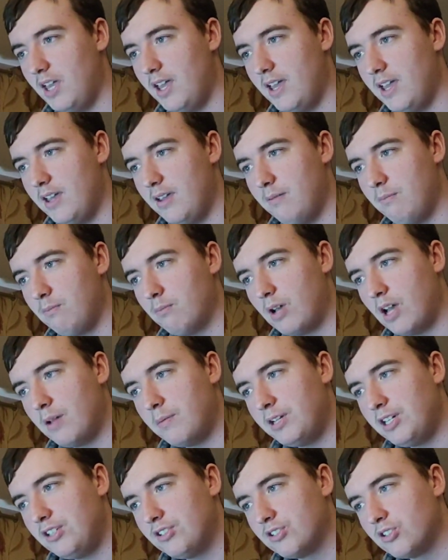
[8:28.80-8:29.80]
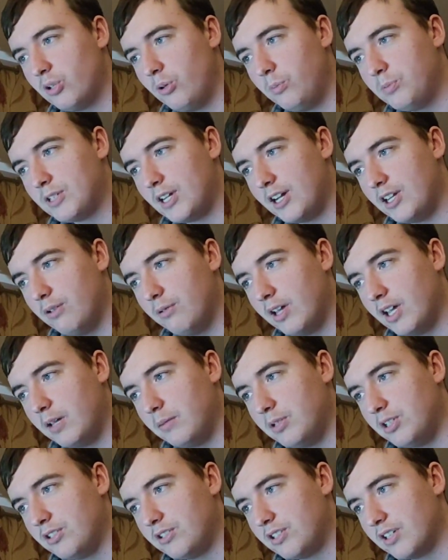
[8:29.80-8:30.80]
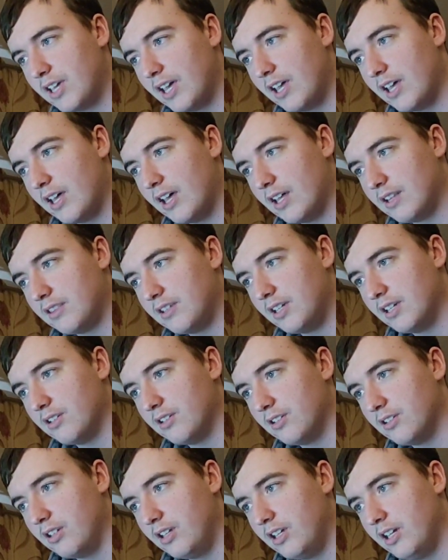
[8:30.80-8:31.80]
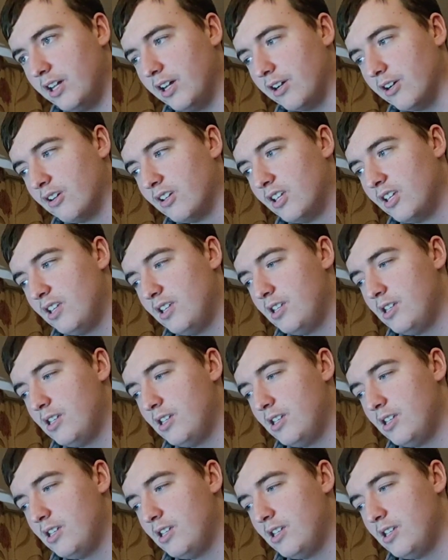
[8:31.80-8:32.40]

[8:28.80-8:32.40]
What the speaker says: How many subs are you aiming to get at the end of the year?